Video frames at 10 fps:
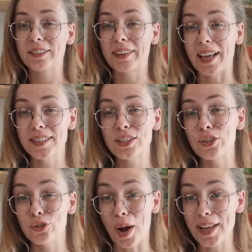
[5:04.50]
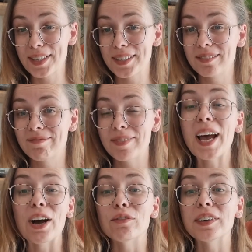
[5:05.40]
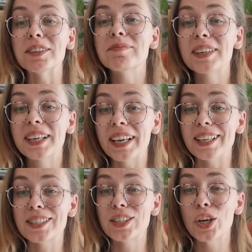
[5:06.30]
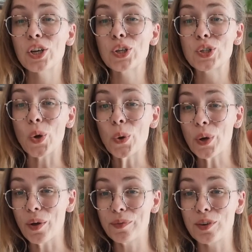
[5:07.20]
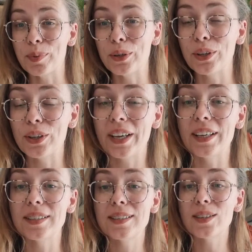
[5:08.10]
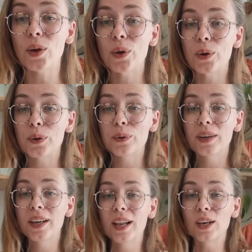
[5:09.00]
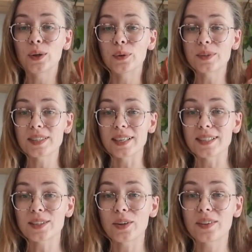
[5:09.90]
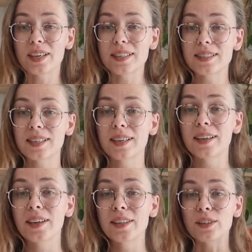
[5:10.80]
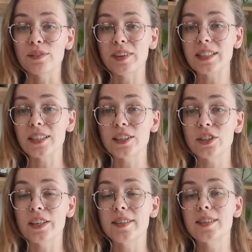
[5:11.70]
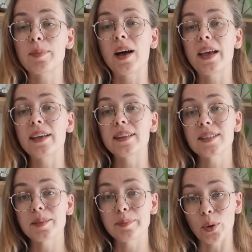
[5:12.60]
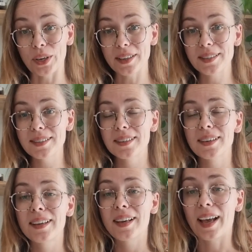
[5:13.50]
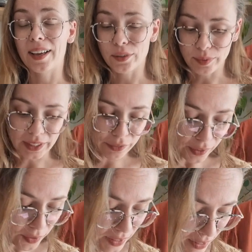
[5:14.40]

guest dress outfit. It's so comfortable, it's so loose, it's got this sort of vintage inspired bodice and a really floaty